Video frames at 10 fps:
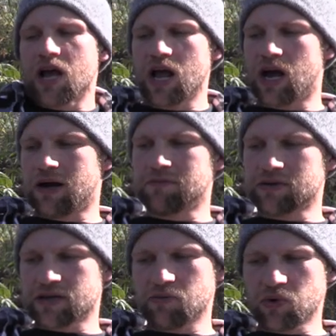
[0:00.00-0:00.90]
Um,
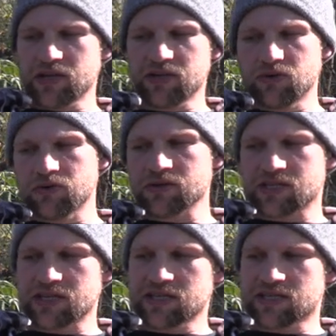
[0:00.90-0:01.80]
what he
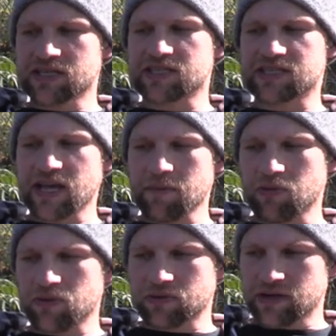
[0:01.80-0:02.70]
used is he
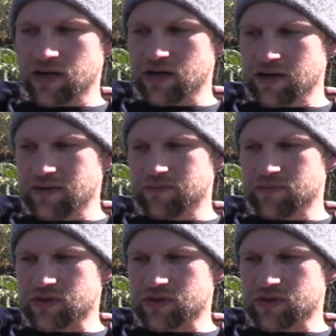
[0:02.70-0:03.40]
sampled uh,